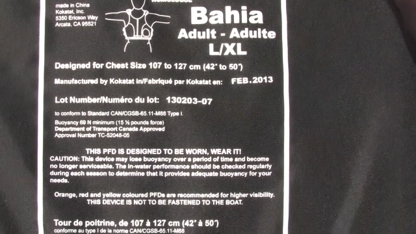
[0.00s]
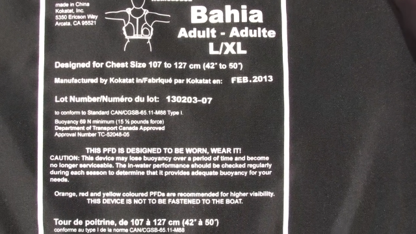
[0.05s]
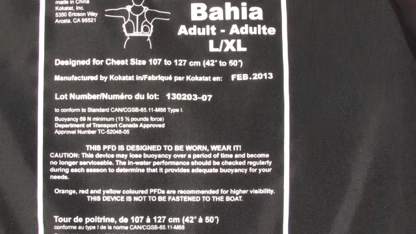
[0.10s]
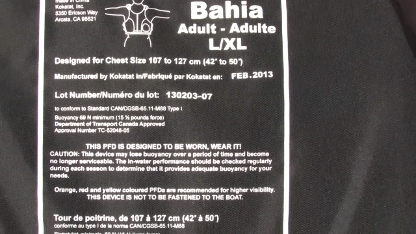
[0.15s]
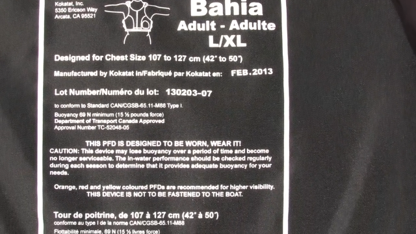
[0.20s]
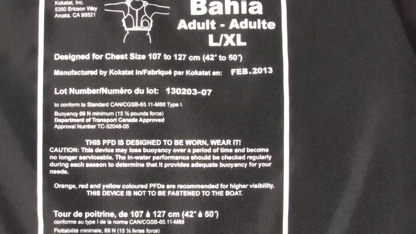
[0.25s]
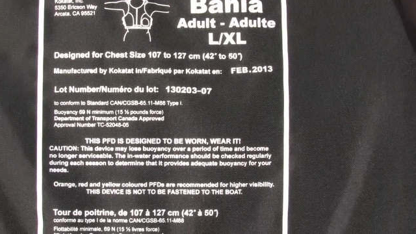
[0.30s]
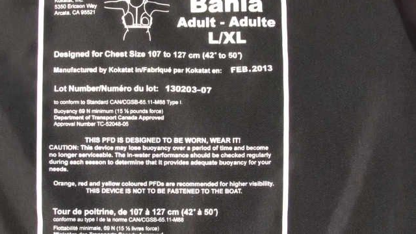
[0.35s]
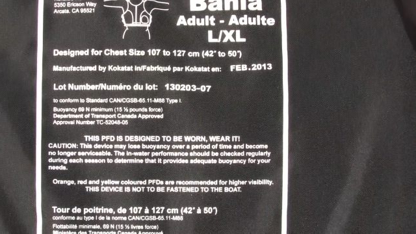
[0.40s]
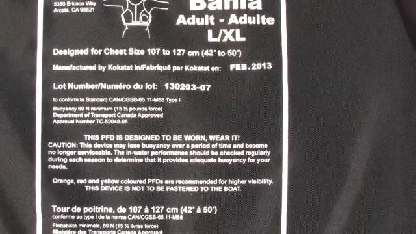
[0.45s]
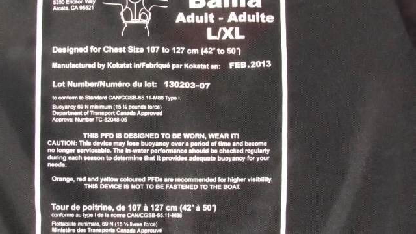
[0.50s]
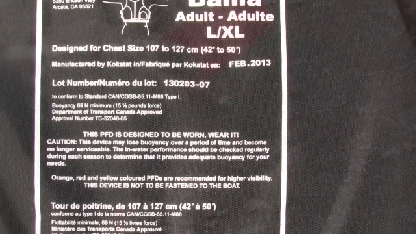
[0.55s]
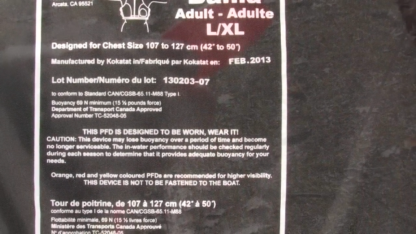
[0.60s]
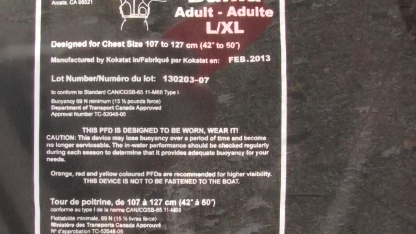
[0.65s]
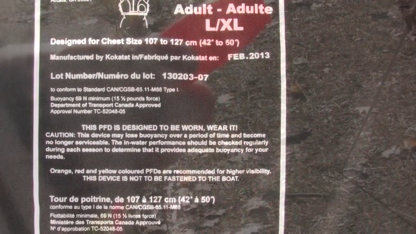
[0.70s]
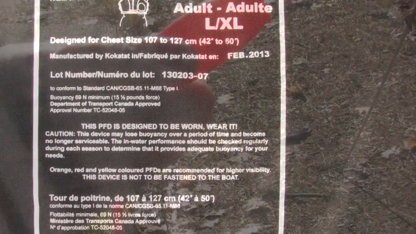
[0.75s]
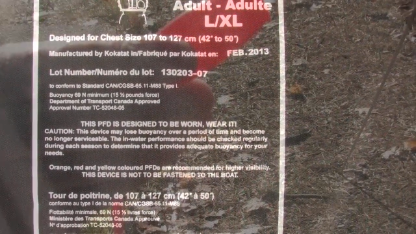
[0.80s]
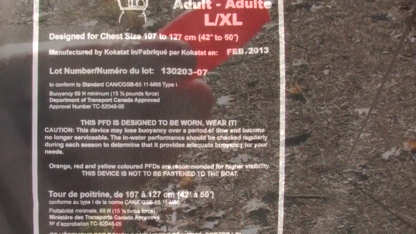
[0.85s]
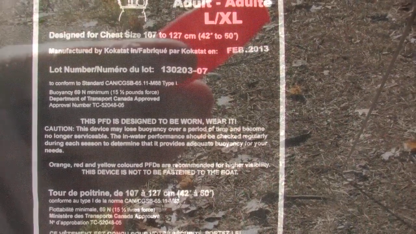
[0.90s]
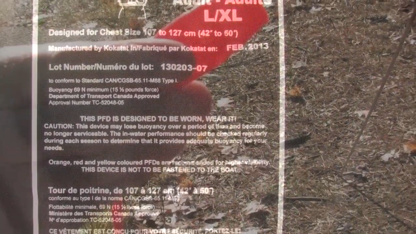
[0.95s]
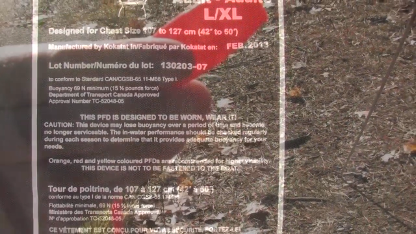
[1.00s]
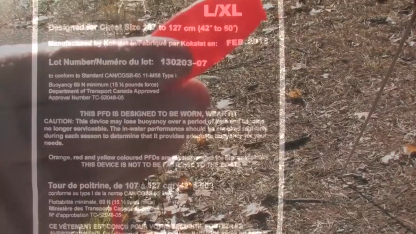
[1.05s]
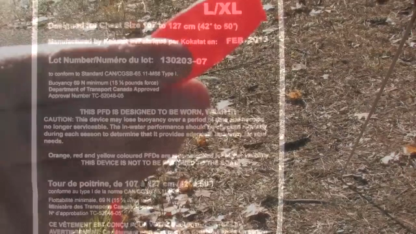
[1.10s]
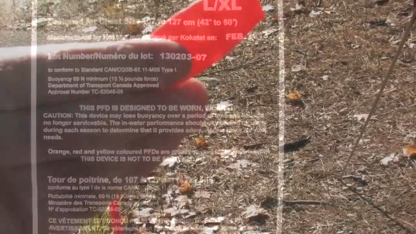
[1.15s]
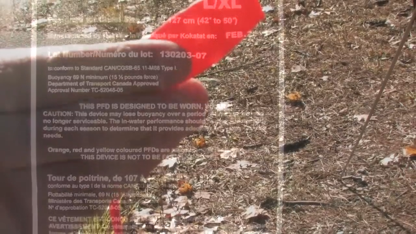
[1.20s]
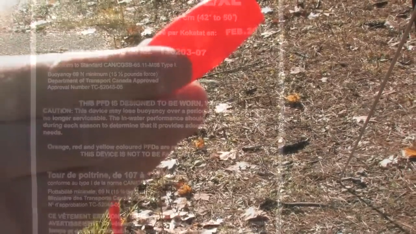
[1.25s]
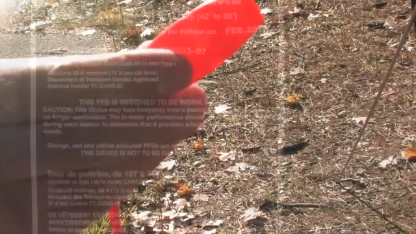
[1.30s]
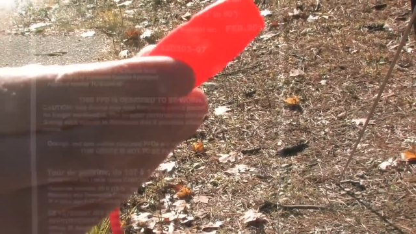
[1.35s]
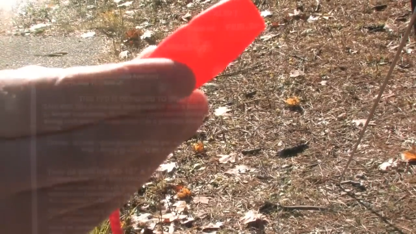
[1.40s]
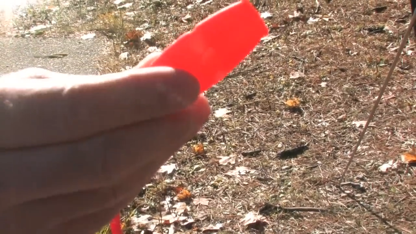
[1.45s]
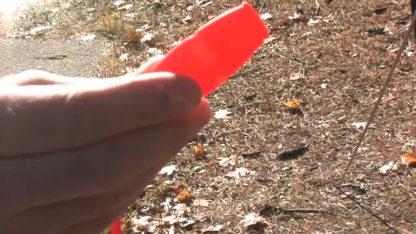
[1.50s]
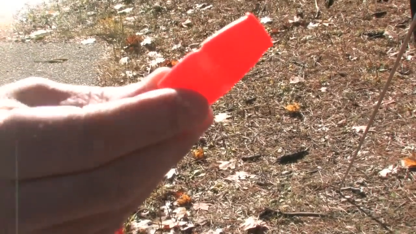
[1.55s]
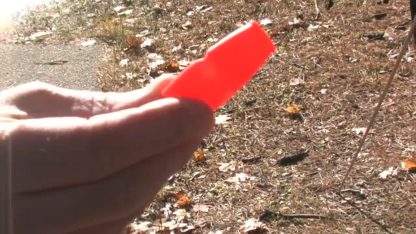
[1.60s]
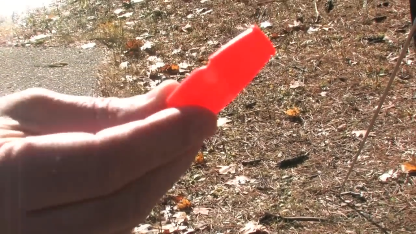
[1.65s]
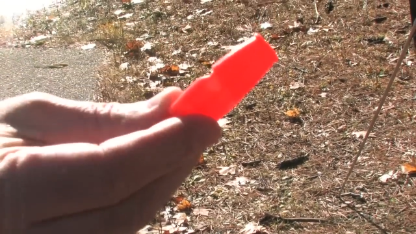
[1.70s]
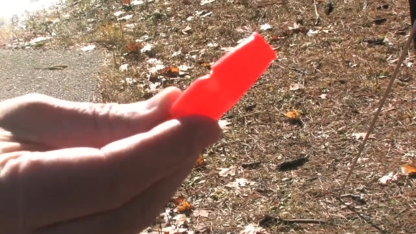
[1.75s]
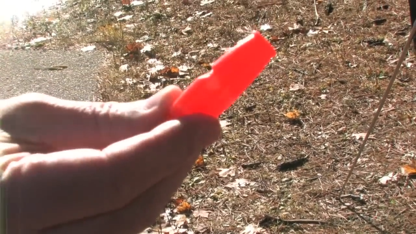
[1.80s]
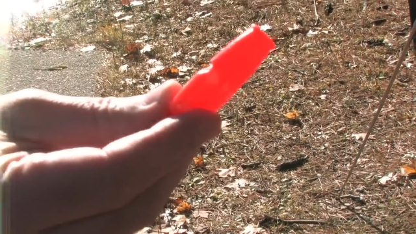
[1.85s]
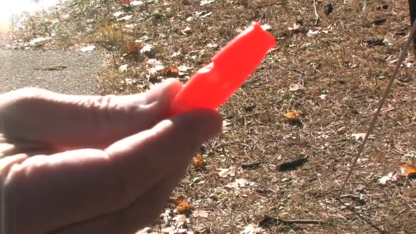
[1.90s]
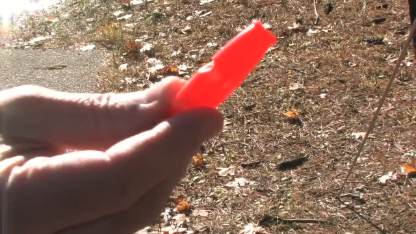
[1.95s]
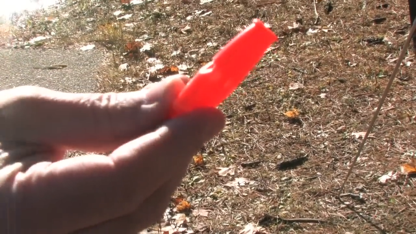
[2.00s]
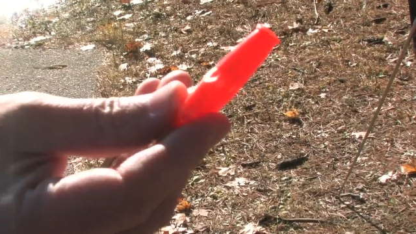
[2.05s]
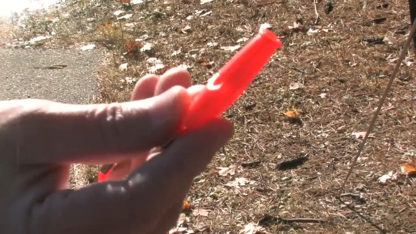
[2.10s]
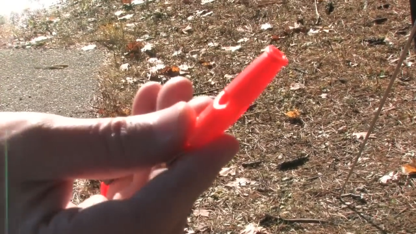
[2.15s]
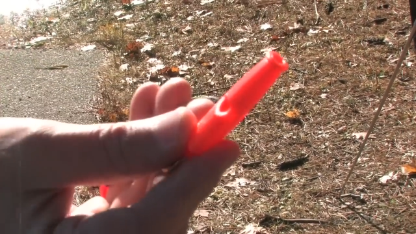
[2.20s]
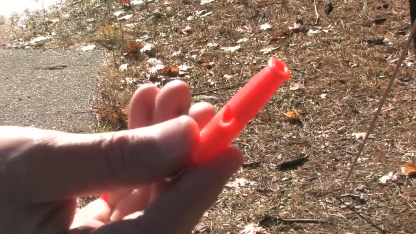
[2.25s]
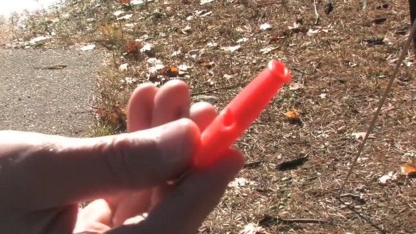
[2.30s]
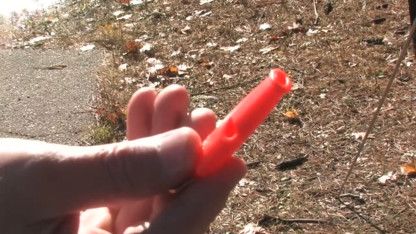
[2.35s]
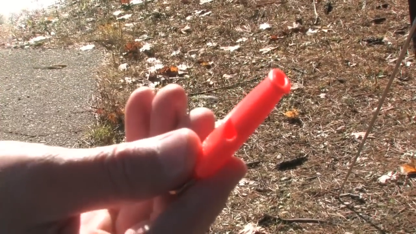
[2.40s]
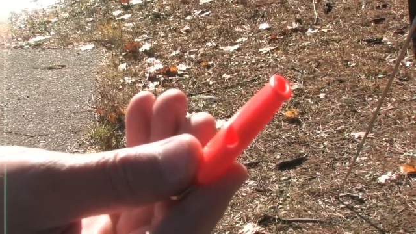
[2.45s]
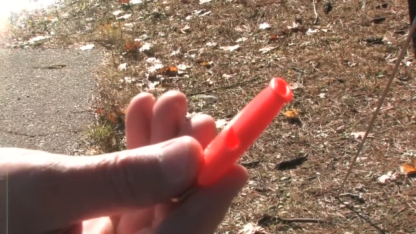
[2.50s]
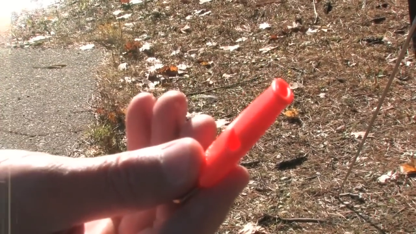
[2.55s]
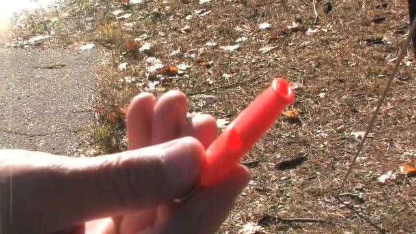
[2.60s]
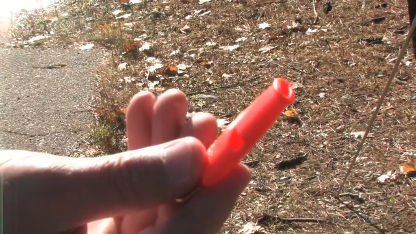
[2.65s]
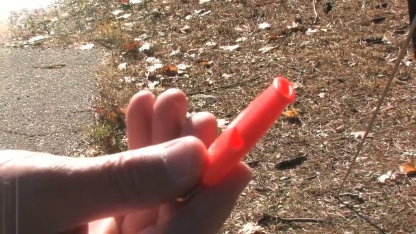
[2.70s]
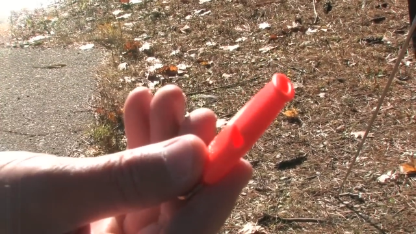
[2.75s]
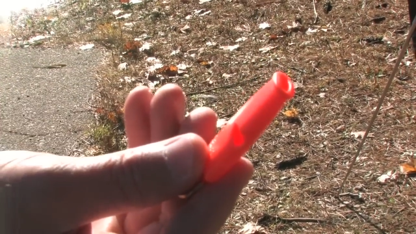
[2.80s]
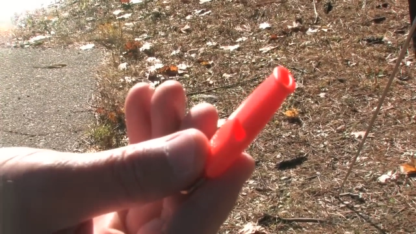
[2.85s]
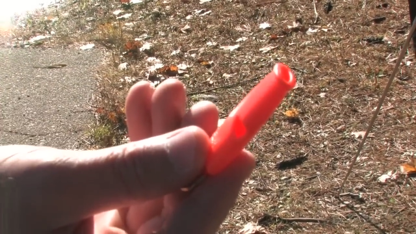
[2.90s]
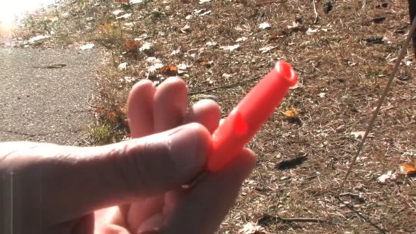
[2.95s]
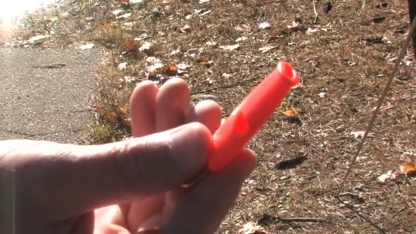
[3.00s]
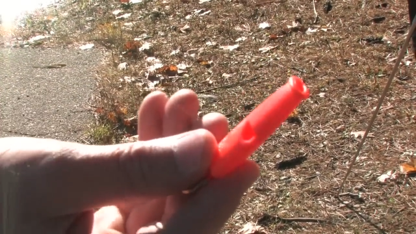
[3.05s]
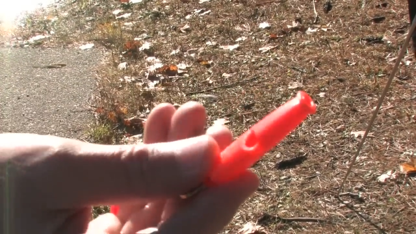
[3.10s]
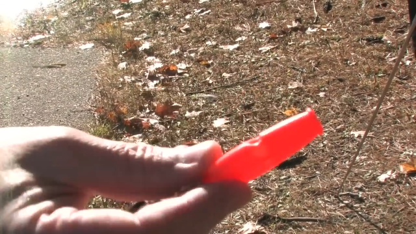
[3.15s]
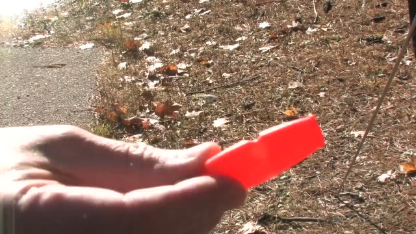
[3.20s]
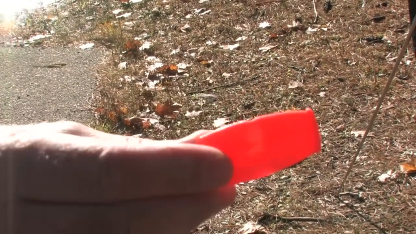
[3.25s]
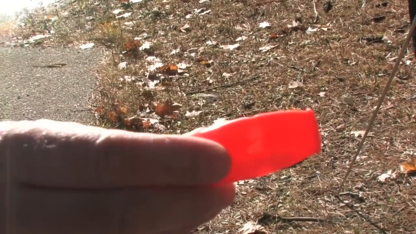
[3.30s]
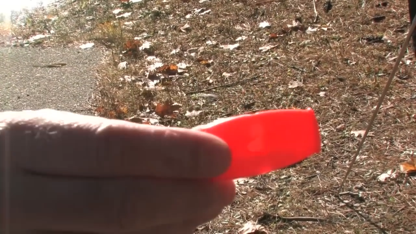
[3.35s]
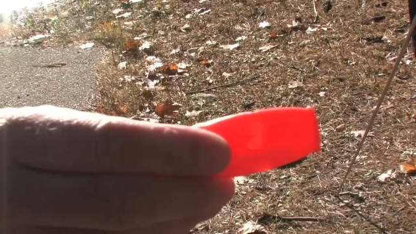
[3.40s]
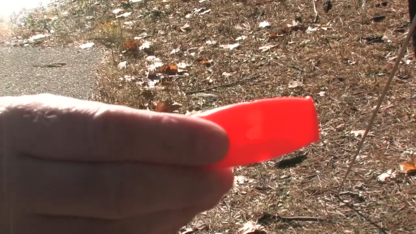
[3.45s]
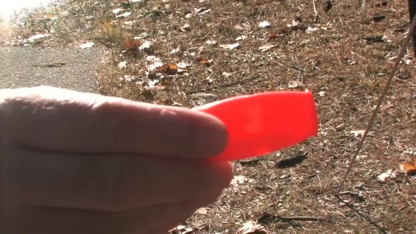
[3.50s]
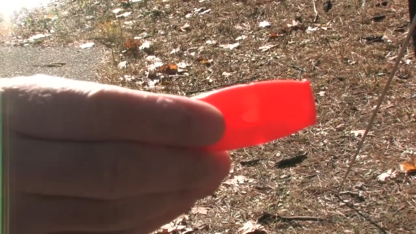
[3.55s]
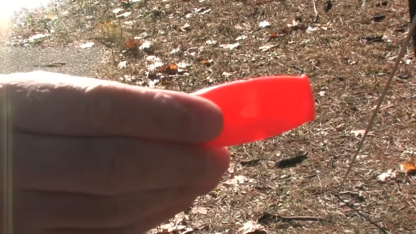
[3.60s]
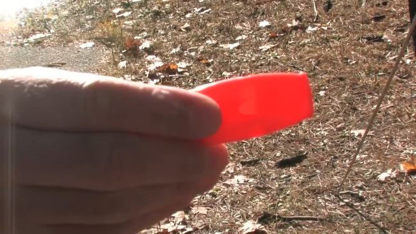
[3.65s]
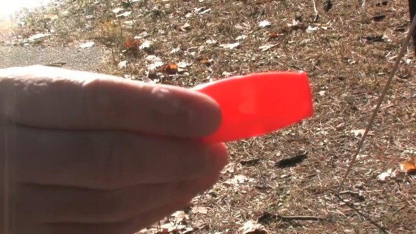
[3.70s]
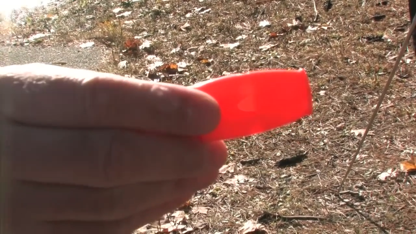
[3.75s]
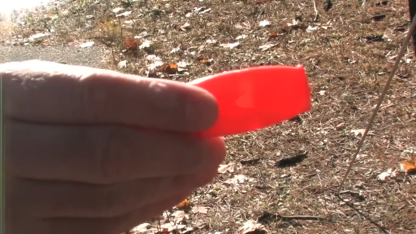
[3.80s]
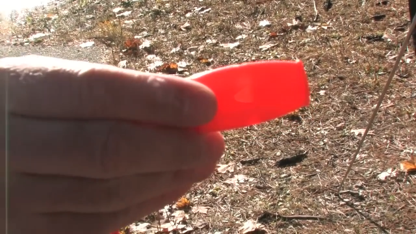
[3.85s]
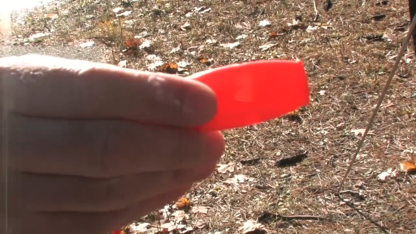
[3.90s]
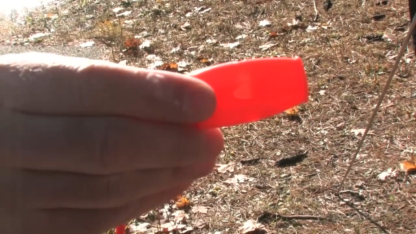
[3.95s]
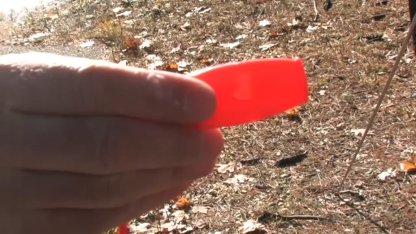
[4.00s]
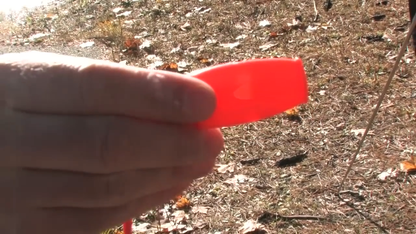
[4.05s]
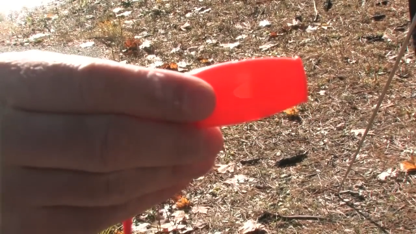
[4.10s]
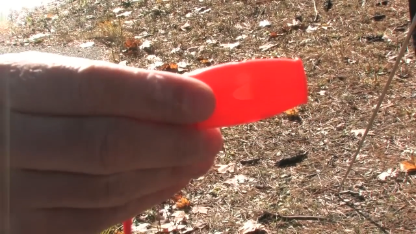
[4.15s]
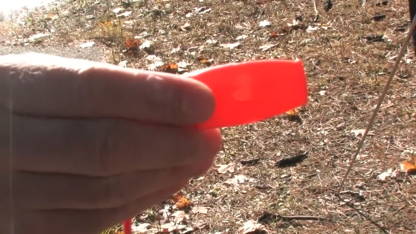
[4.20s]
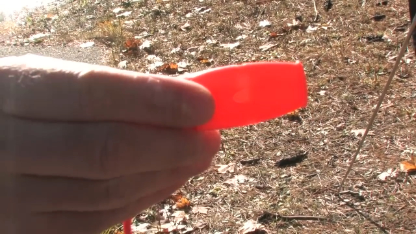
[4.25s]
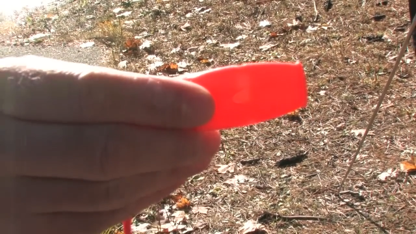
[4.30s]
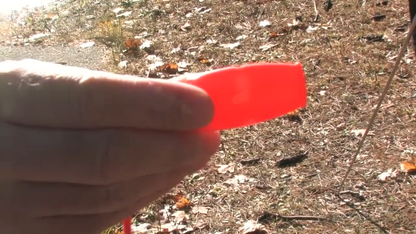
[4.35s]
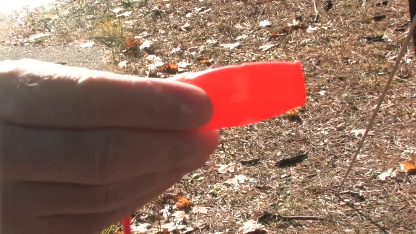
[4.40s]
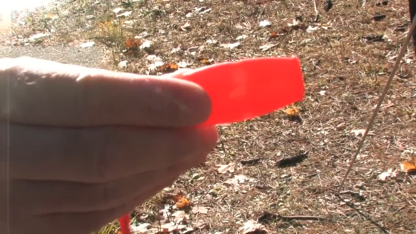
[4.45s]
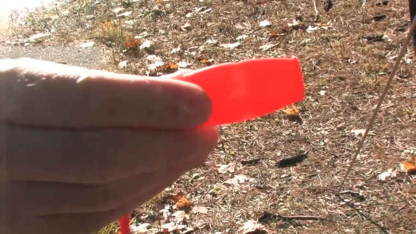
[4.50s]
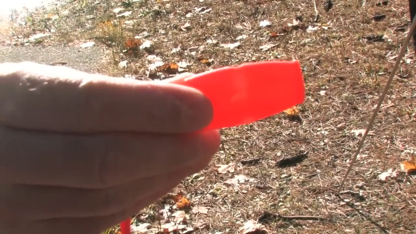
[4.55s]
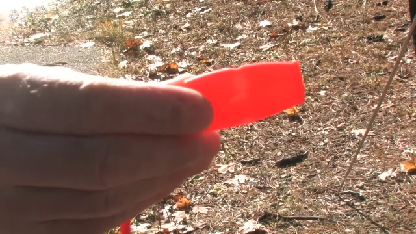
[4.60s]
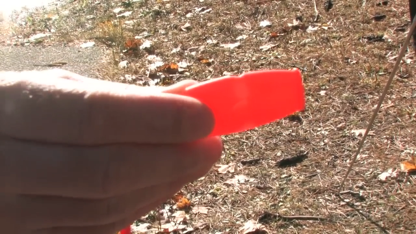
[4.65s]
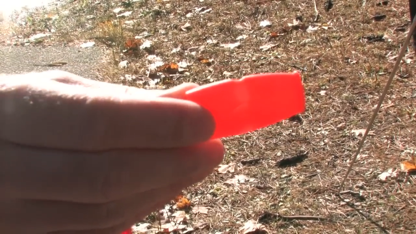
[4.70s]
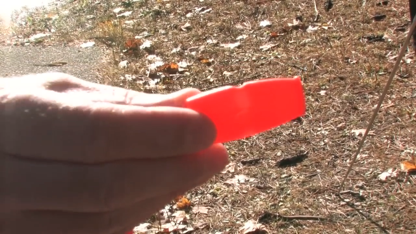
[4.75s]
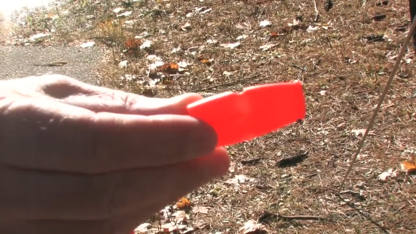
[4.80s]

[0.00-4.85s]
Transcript: Nobody's mouth can be seen.